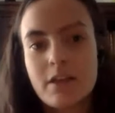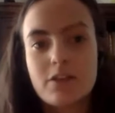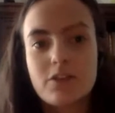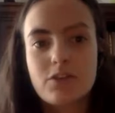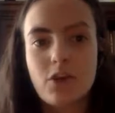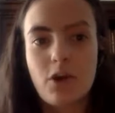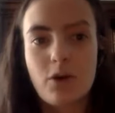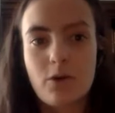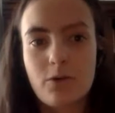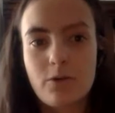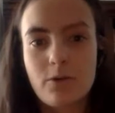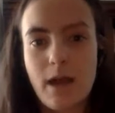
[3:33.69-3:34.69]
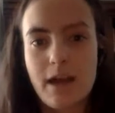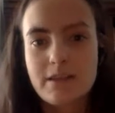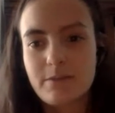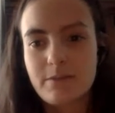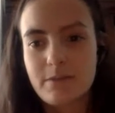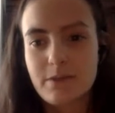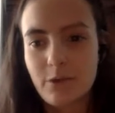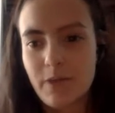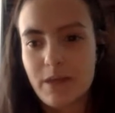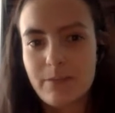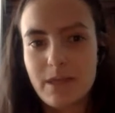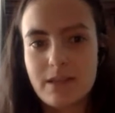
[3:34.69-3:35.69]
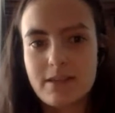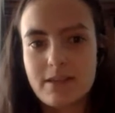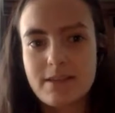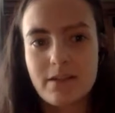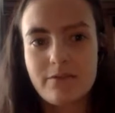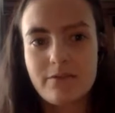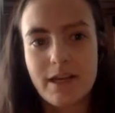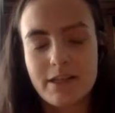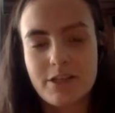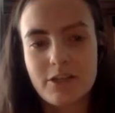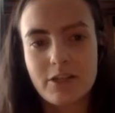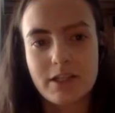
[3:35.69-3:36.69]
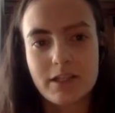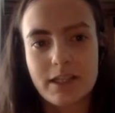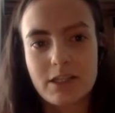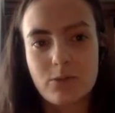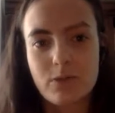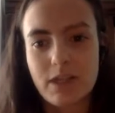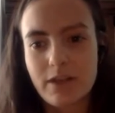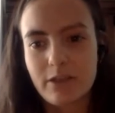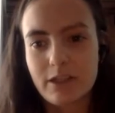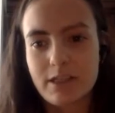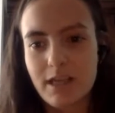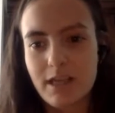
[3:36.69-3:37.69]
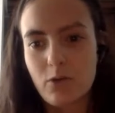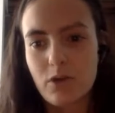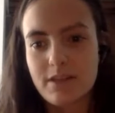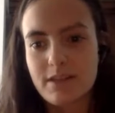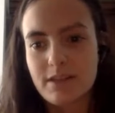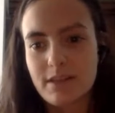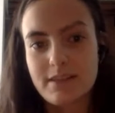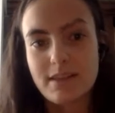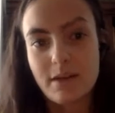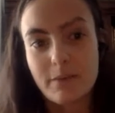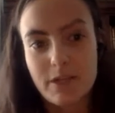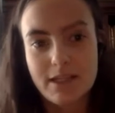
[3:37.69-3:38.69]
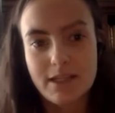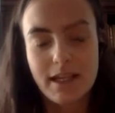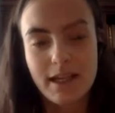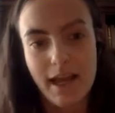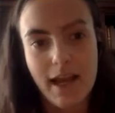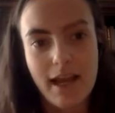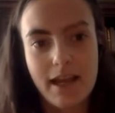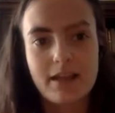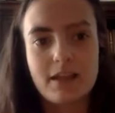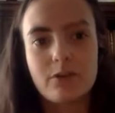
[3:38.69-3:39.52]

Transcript: So maybe instead of answering like, do we ever take courses in the summer to get ahead,